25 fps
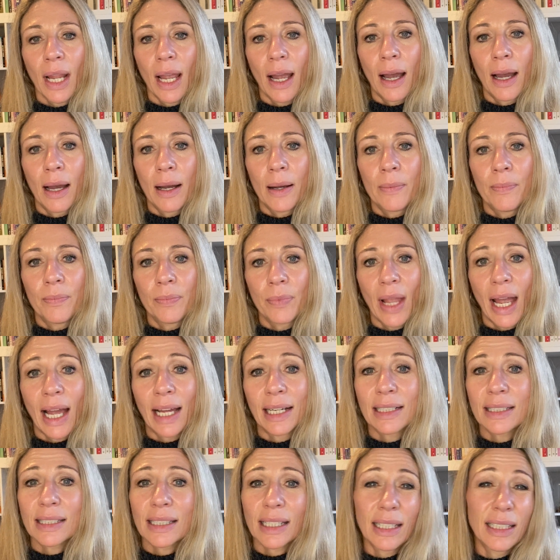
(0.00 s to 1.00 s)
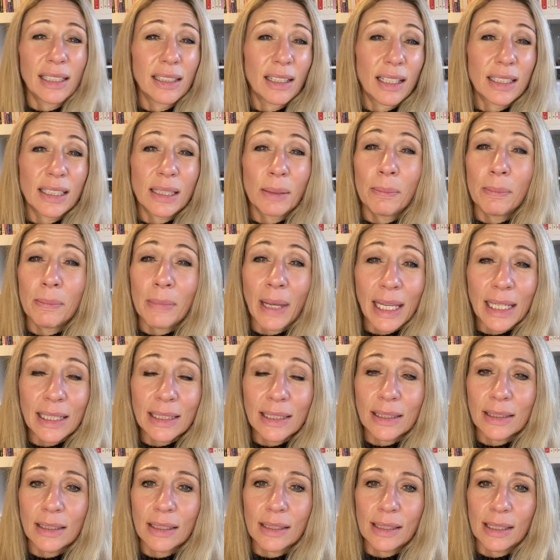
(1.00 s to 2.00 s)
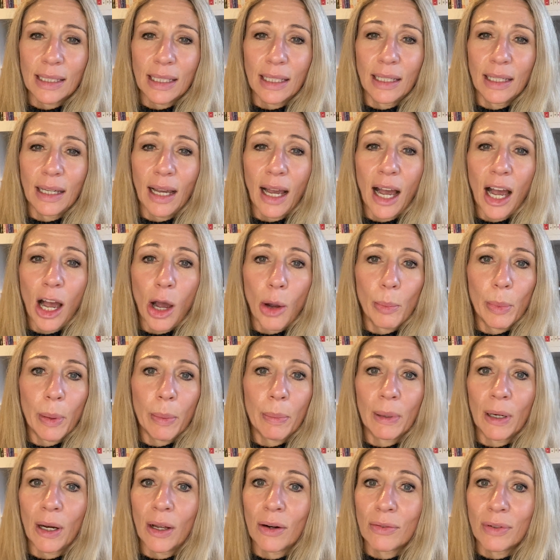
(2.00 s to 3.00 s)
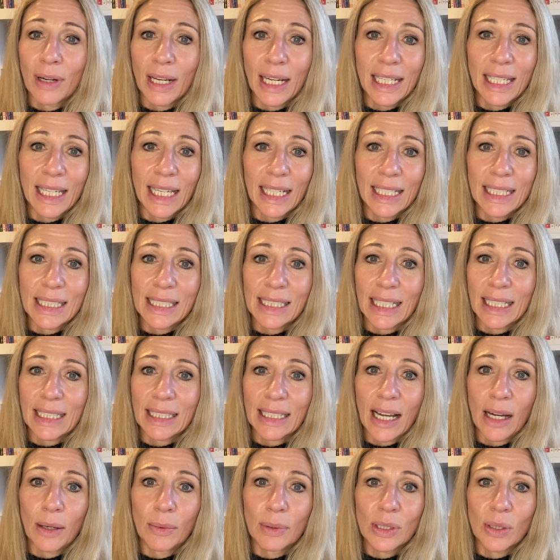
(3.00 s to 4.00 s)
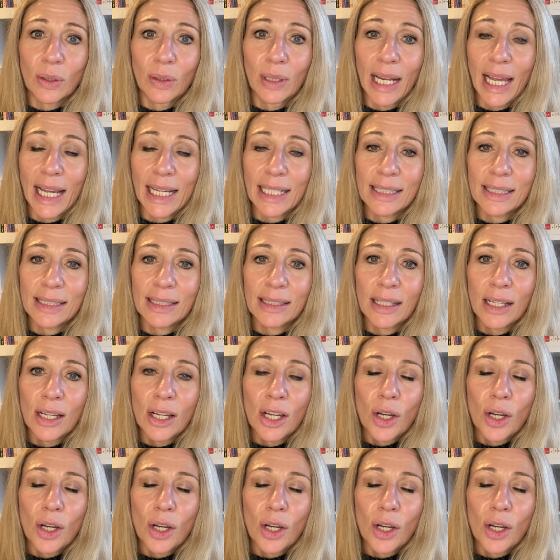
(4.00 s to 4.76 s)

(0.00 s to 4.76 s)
And it's amazing to see how many people are really getting 6 hours or less.